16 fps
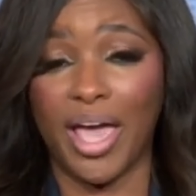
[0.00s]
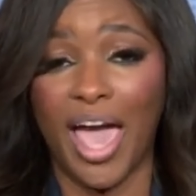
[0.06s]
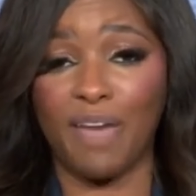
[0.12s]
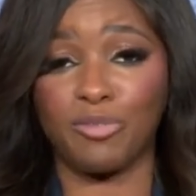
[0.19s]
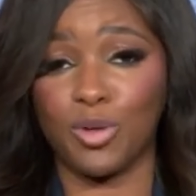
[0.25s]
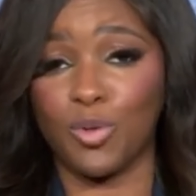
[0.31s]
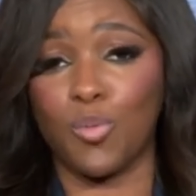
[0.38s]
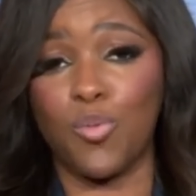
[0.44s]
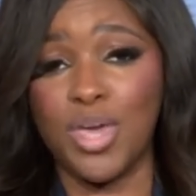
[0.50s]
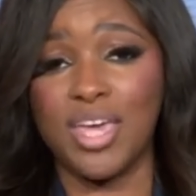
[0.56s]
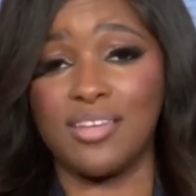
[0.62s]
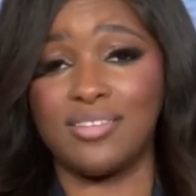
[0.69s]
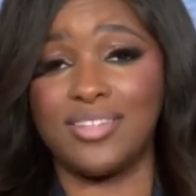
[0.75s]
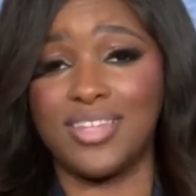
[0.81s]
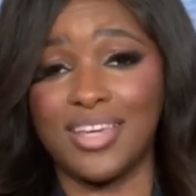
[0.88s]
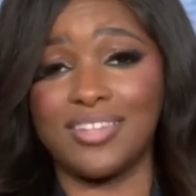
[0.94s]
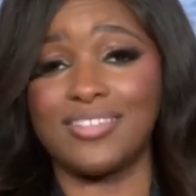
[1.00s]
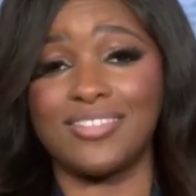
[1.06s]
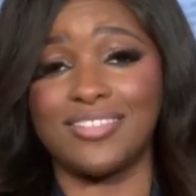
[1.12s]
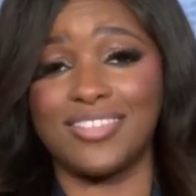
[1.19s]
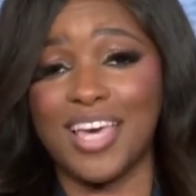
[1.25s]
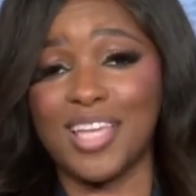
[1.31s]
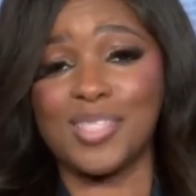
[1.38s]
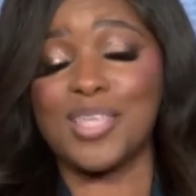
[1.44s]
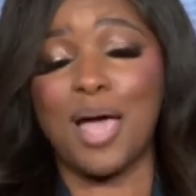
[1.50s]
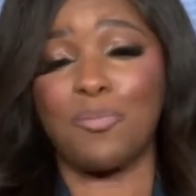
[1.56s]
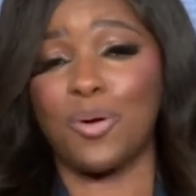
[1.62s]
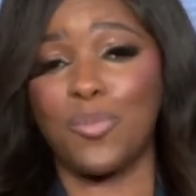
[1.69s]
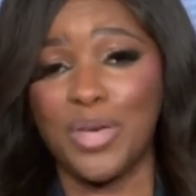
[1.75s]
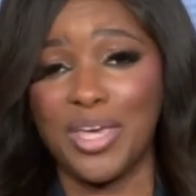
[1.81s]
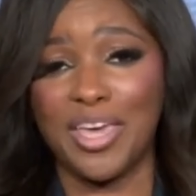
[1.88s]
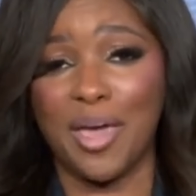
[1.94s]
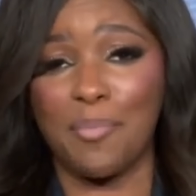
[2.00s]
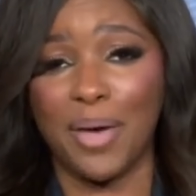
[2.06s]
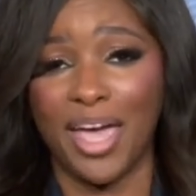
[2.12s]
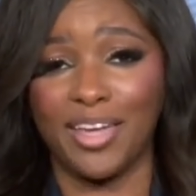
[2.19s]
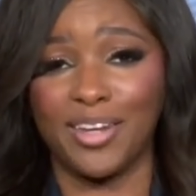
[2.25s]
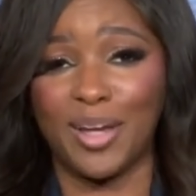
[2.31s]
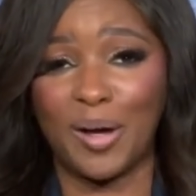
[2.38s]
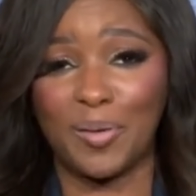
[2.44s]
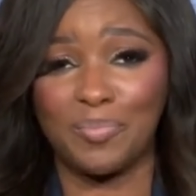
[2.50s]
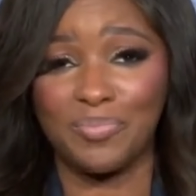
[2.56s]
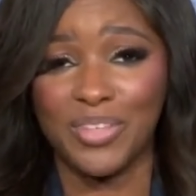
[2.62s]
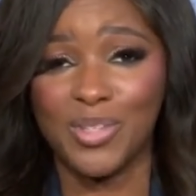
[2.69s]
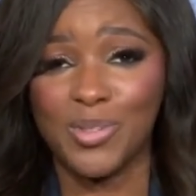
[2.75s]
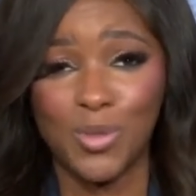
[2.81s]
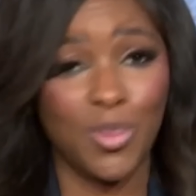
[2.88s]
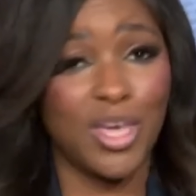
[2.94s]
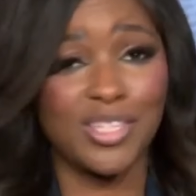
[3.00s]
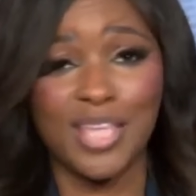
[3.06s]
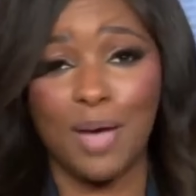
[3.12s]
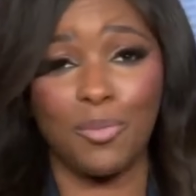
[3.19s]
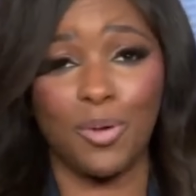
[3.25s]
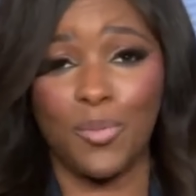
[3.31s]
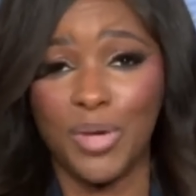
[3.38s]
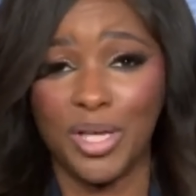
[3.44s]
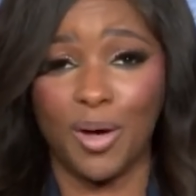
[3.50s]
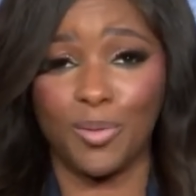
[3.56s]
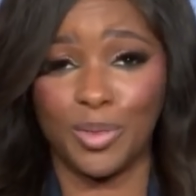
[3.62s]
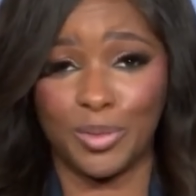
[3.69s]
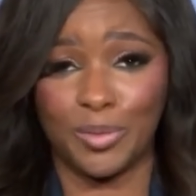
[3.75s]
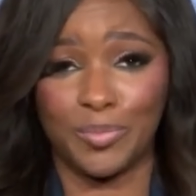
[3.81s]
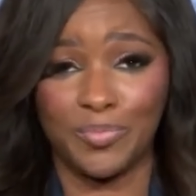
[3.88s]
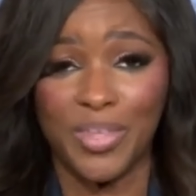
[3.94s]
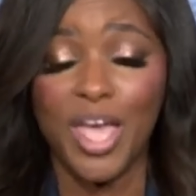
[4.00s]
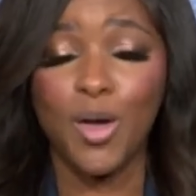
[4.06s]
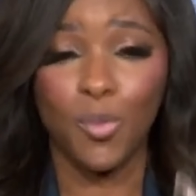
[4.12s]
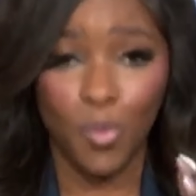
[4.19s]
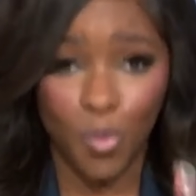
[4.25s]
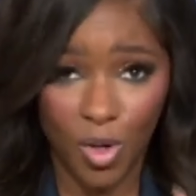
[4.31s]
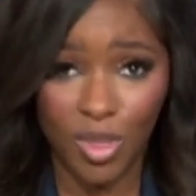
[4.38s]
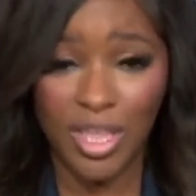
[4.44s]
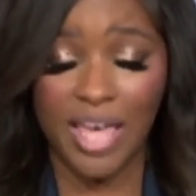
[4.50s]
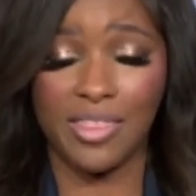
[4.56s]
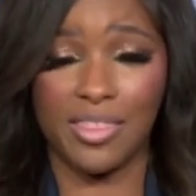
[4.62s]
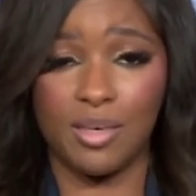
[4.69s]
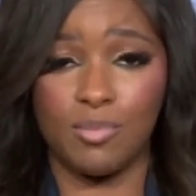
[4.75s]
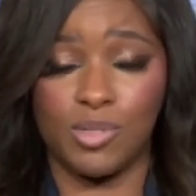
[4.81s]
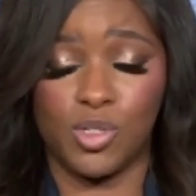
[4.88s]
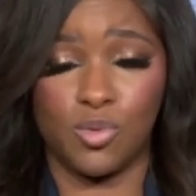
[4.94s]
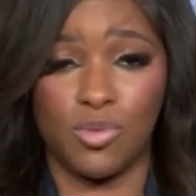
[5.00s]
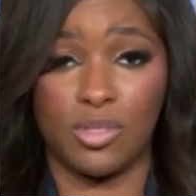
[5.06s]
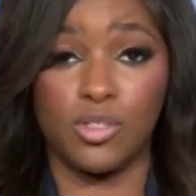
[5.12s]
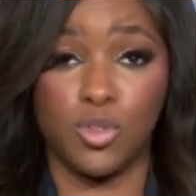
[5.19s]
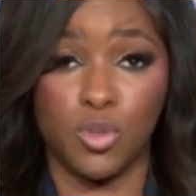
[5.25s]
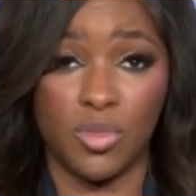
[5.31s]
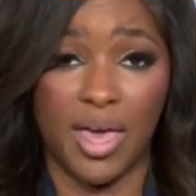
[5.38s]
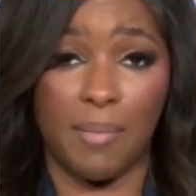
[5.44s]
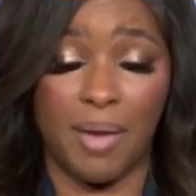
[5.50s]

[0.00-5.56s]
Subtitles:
after. We didn't, that's not what we campaigned on. So that's not what we're going to do. We'll let them to do that